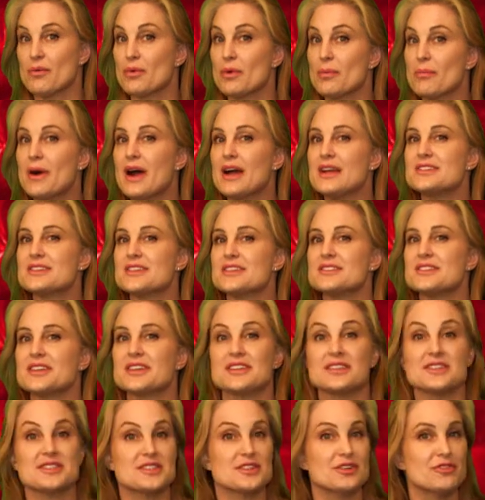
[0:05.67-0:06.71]
it reminds us it
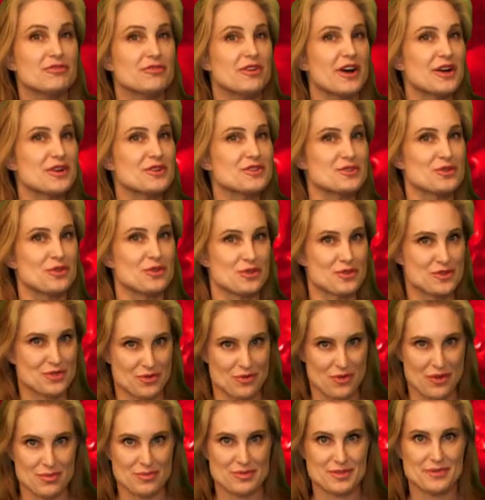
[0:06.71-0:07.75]
can still fire solar
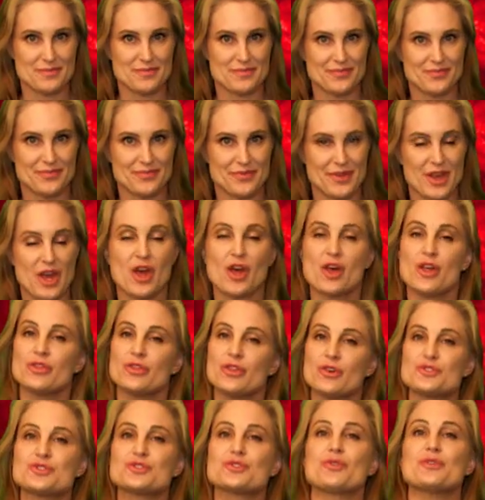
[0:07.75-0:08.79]
storms.
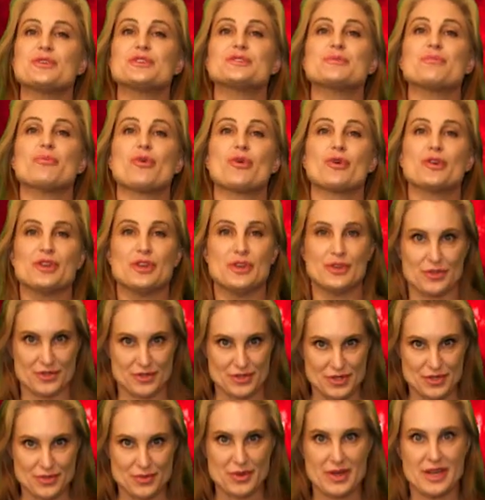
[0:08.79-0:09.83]
Those stories and more in the
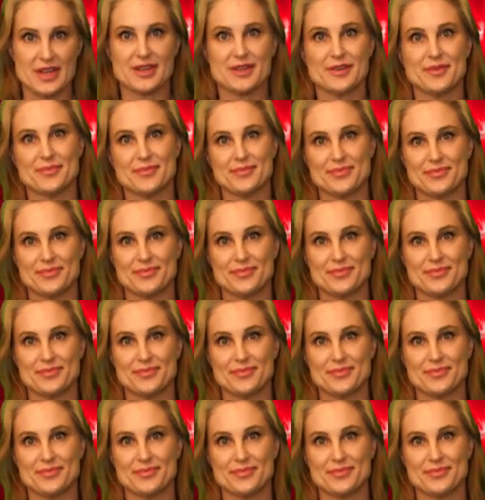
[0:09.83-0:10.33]
news this week.